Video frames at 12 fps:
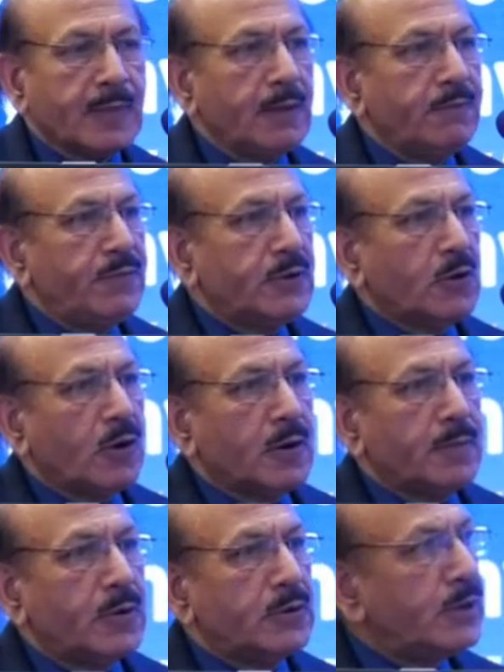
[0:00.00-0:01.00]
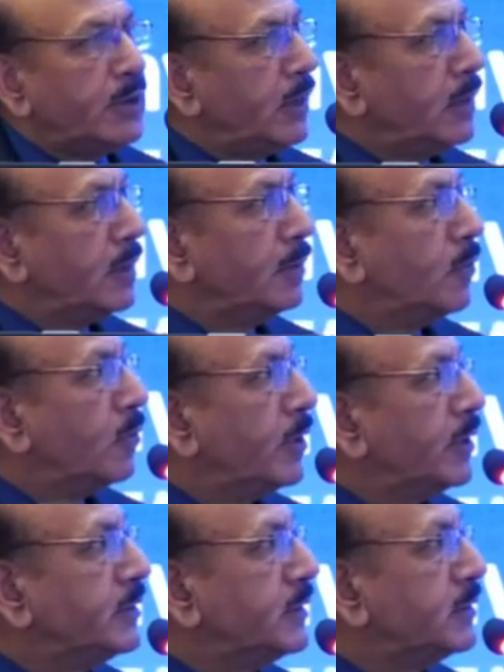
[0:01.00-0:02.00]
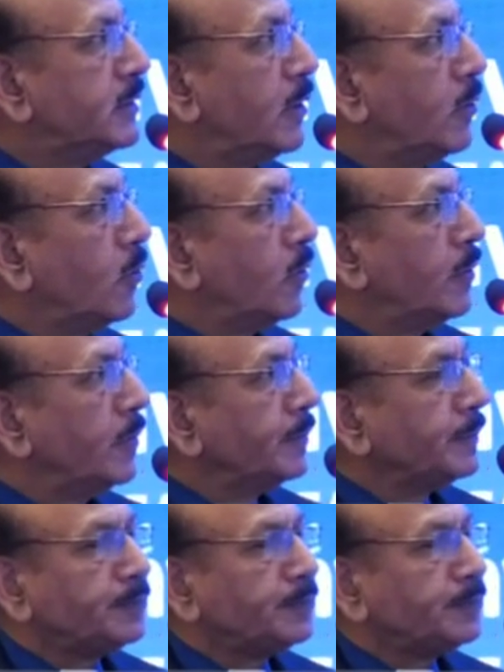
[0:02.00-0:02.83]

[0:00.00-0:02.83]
If we talk about the renal bone disease alone,